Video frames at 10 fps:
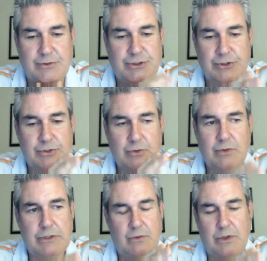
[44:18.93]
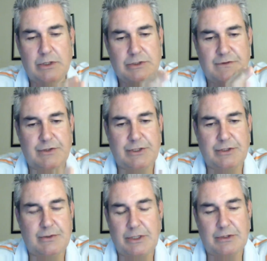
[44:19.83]
do what works for
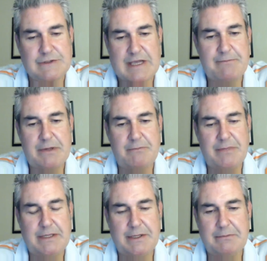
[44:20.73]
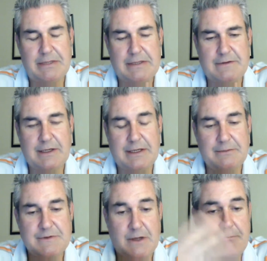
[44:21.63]
you, because I've been beat up many
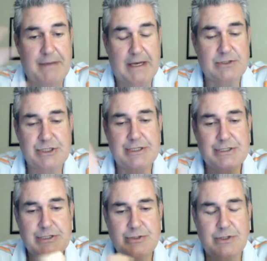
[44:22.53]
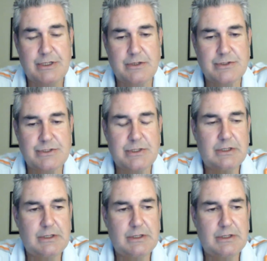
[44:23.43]
times about changing triggers,